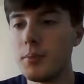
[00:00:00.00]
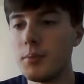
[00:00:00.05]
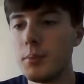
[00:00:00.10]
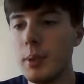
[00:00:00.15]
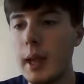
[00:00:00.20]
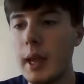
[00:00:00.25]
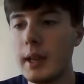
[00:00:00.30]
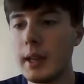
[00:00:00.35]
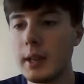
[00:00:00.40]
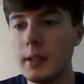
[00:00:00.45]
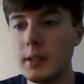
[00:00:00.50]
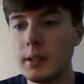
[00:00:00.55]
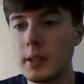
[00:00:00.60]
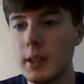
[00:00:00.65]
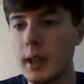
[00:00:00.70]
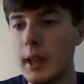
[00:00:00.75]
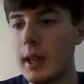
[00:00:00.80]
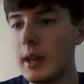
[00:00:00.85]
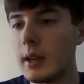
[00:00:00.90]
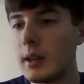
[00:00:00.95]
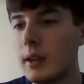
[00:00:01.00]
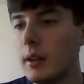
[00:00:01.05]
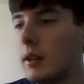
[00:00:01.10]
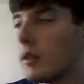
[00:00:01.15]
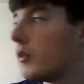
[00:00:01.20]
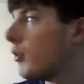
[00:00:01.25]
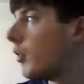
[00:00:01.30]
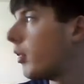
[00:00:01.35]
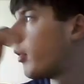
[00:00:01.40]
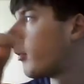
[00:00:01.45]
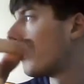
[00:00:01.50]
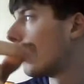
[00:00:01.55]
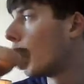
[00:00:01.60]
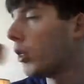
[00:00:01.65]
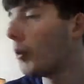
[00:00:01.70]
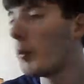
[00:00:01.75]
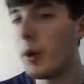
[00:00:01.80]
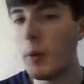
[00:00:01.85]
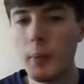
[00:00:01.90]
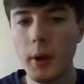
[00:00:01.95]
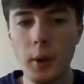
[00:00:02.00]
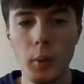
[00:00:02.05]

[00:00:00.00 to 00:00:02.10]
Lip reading: pennies and throw them out my